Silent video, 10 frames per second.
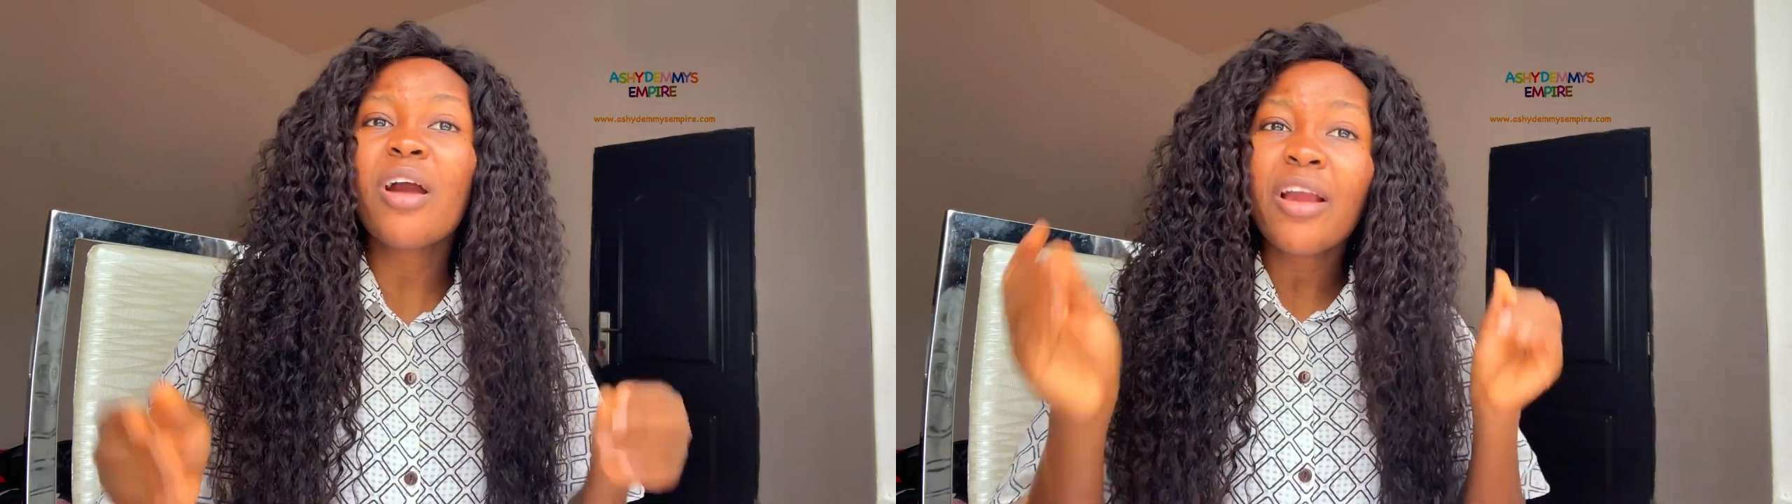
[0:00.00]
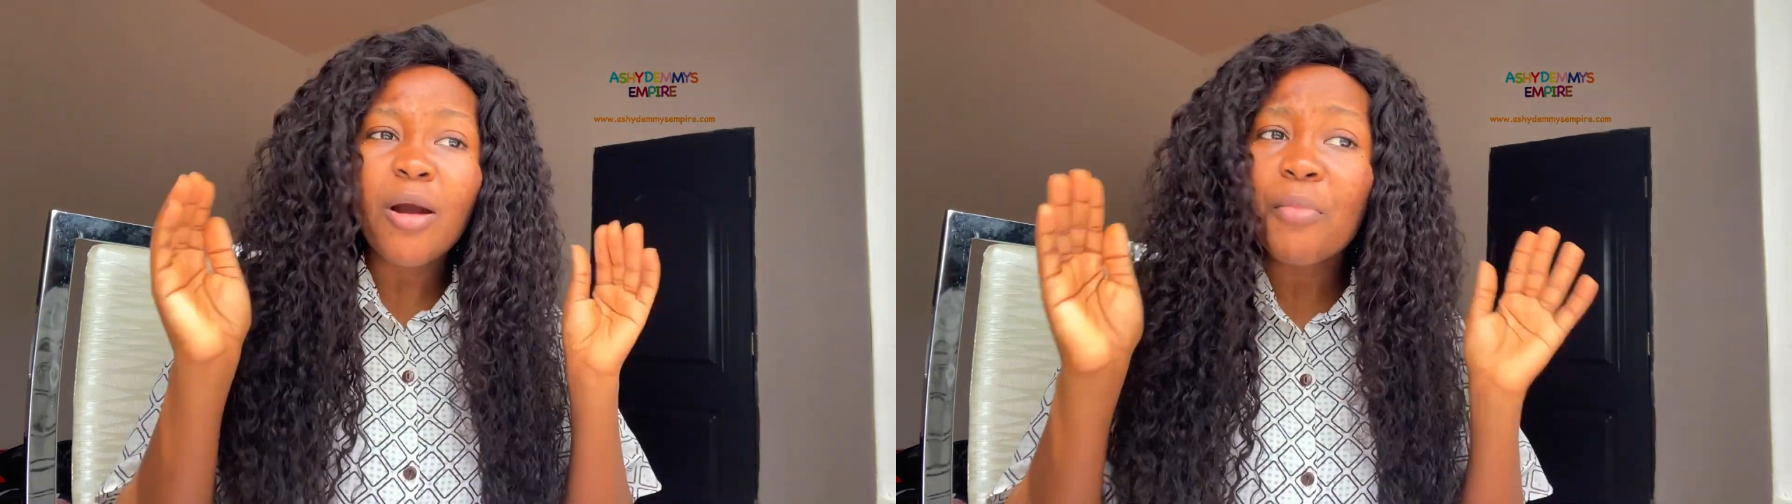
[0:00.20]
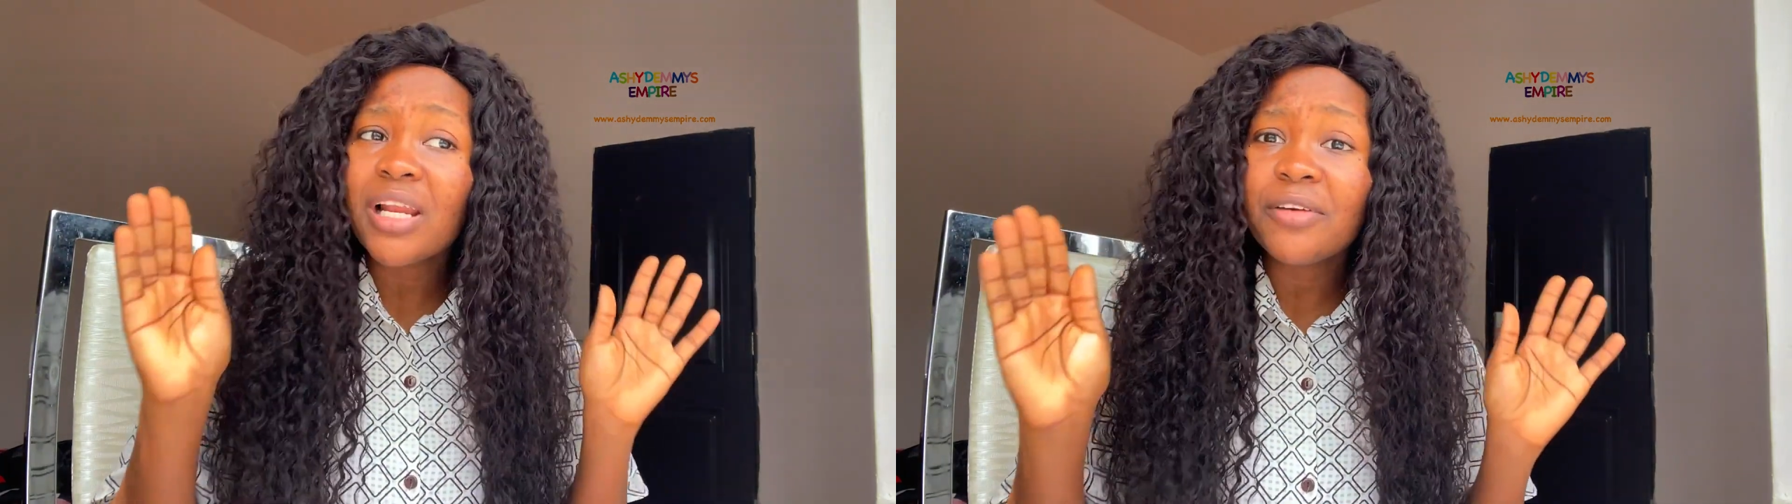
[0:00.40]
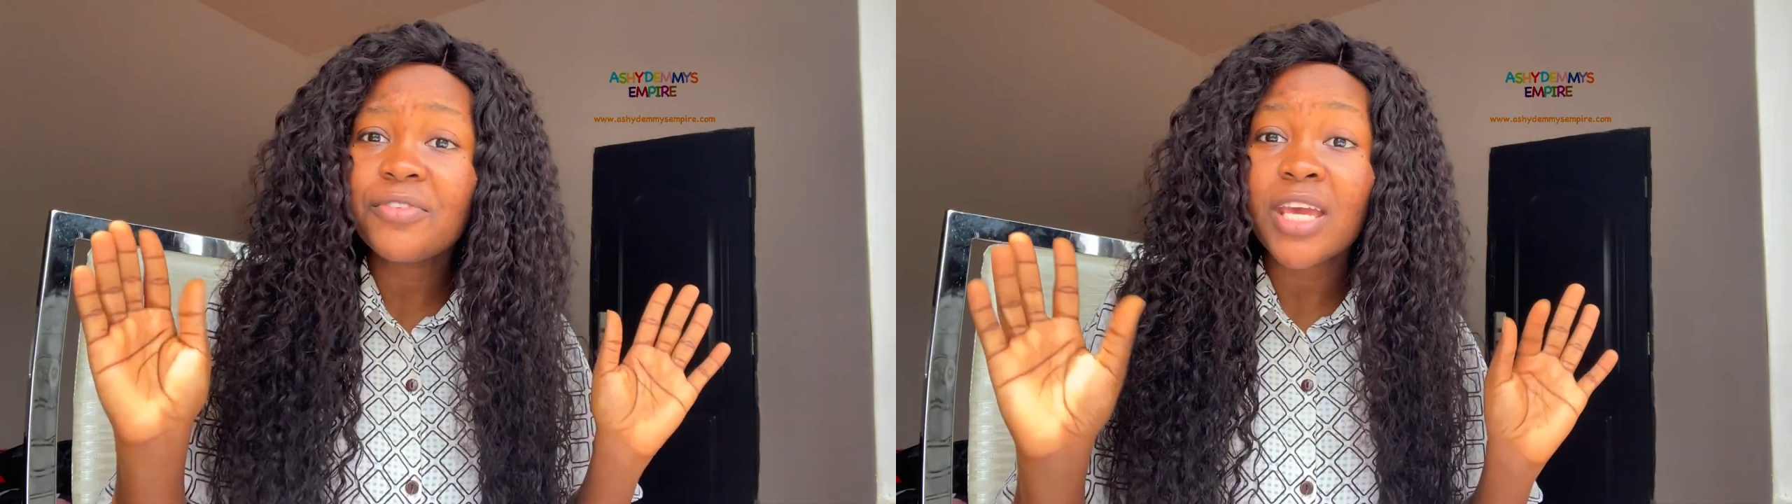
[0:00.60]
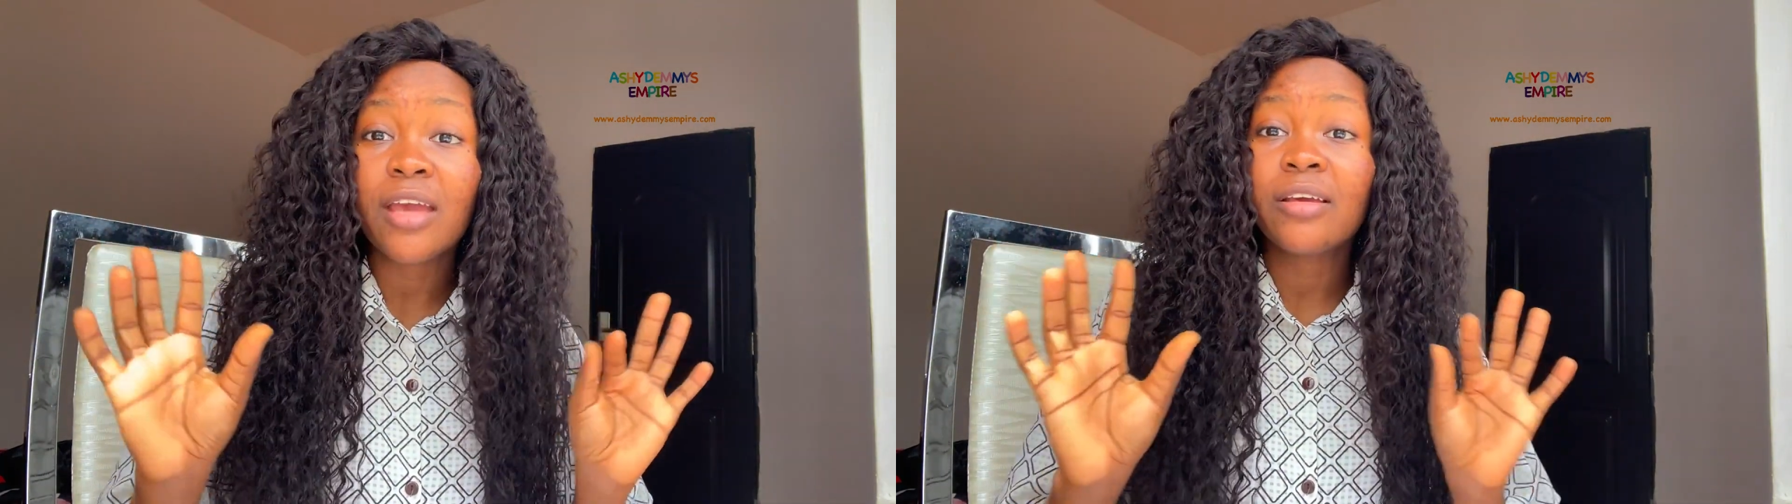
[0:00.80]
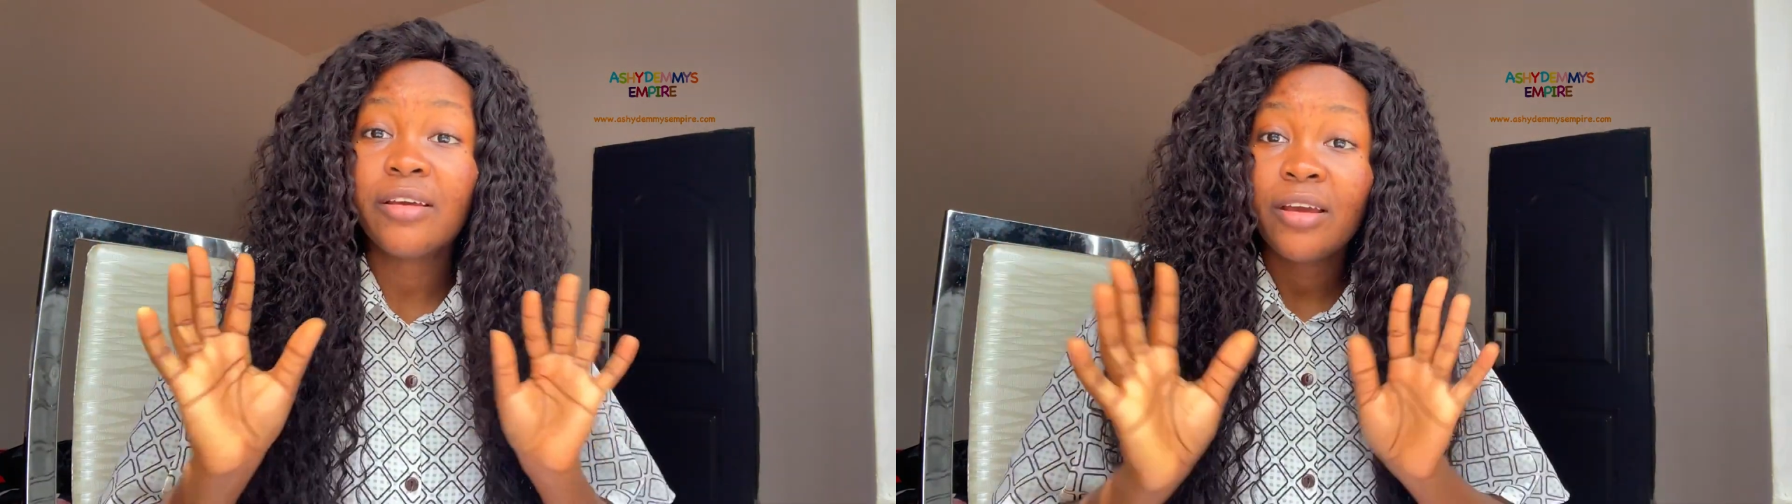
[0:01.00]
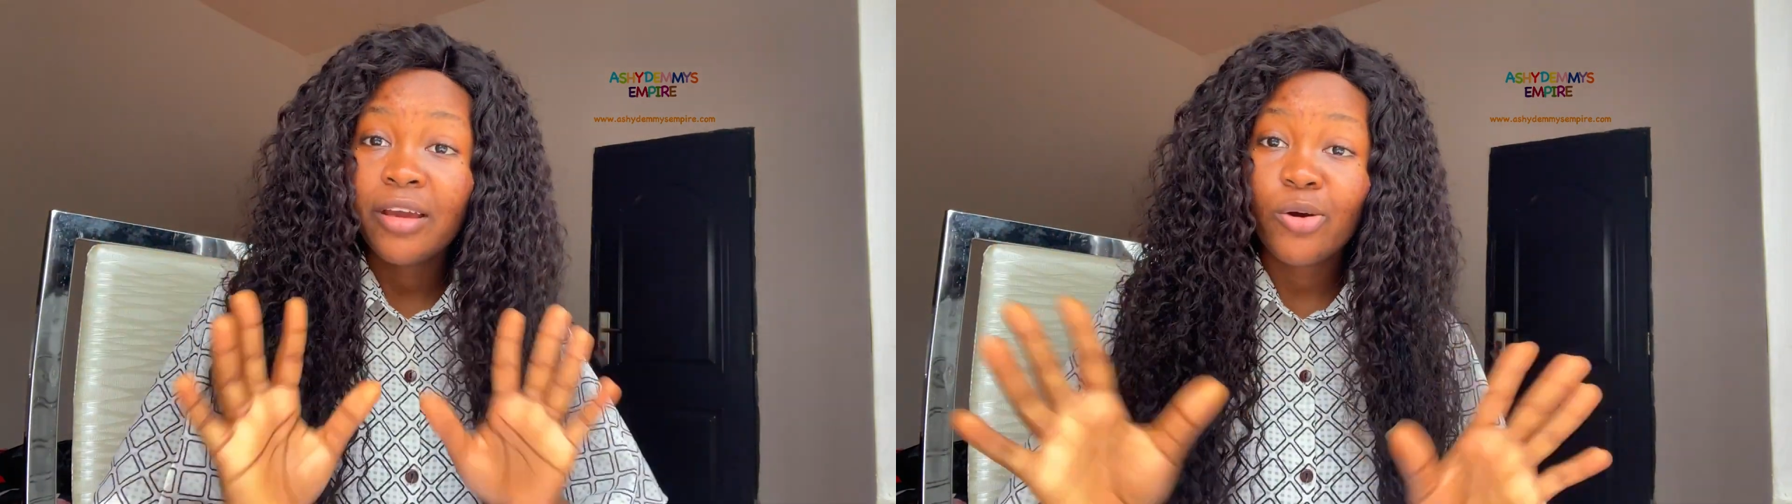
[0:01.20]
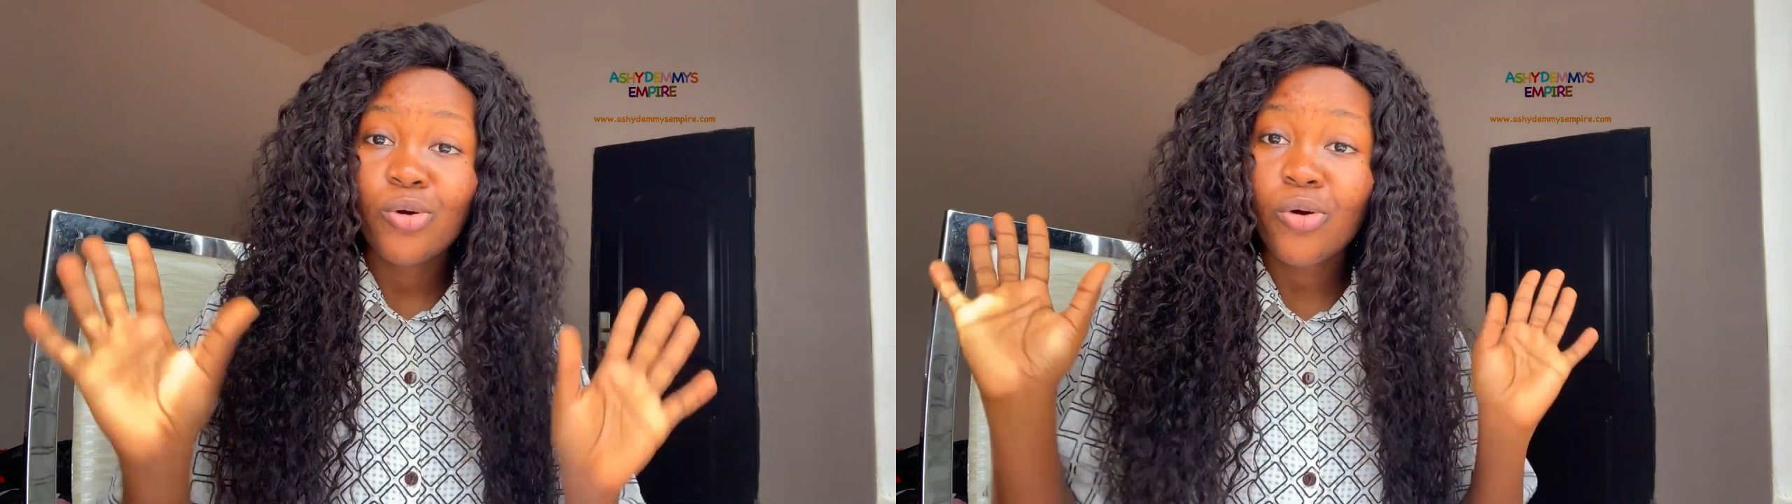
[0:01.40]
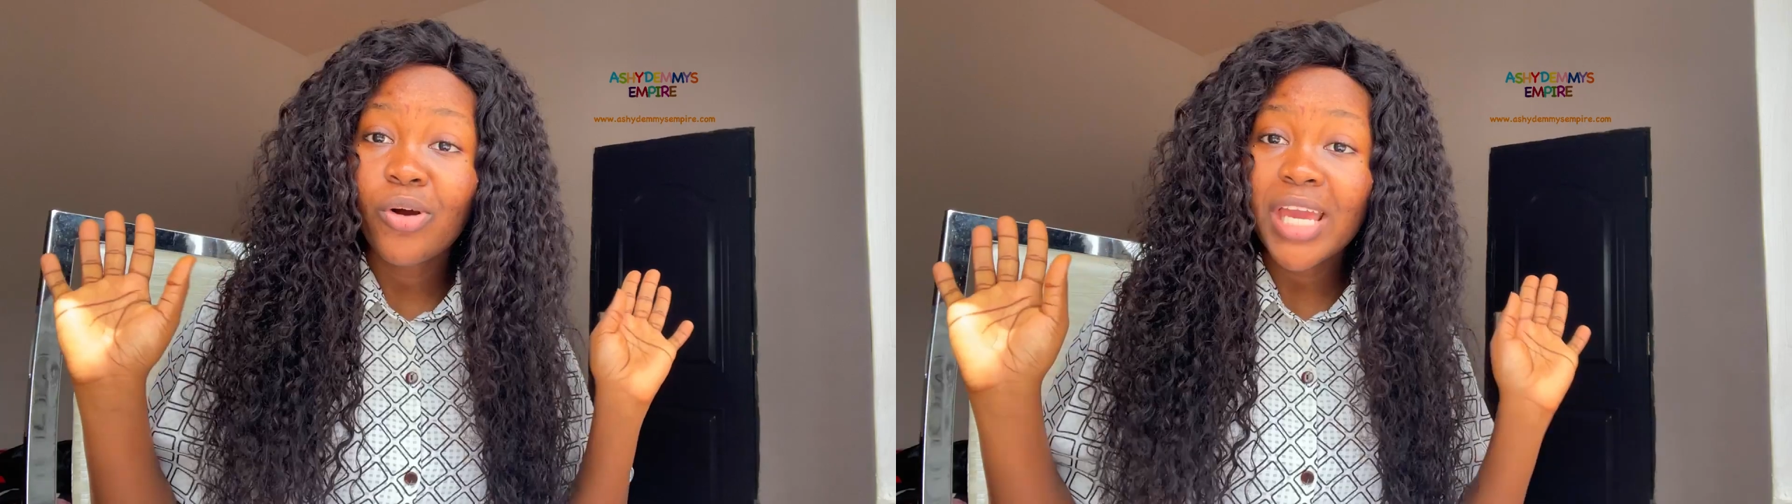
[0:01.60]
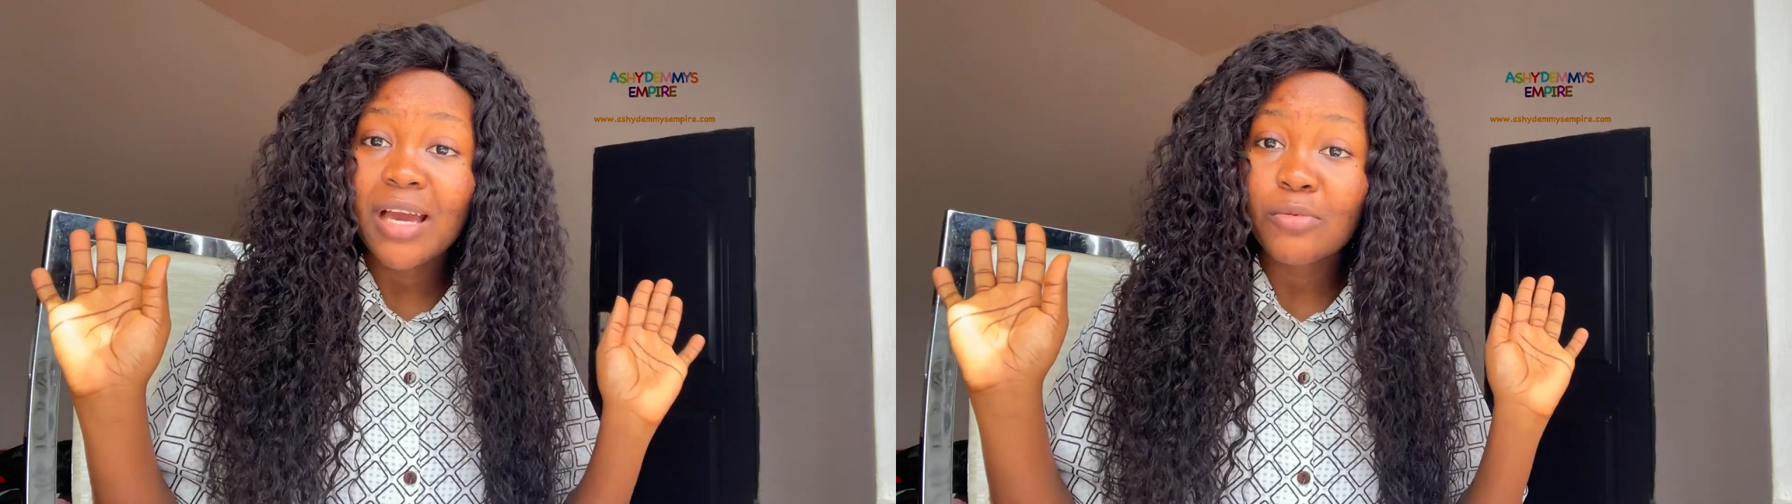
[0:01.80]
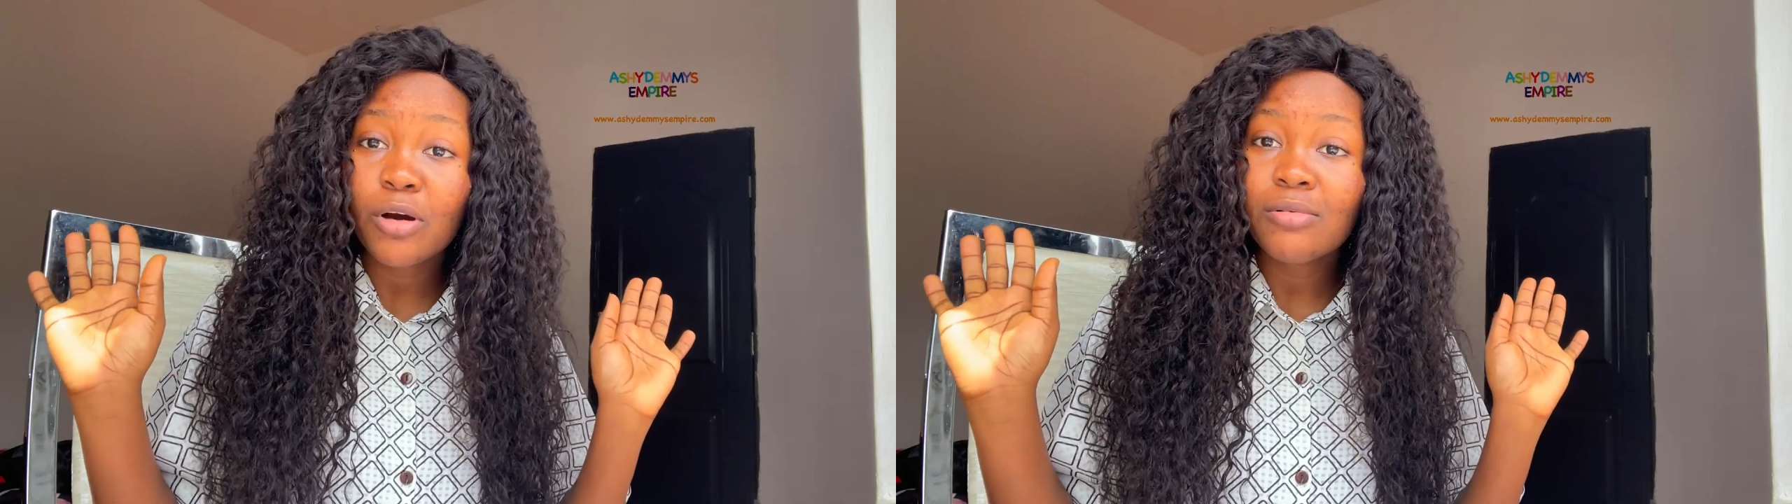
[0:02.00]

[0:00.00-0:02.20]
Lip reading: hey, come on, live there. Oh yeah,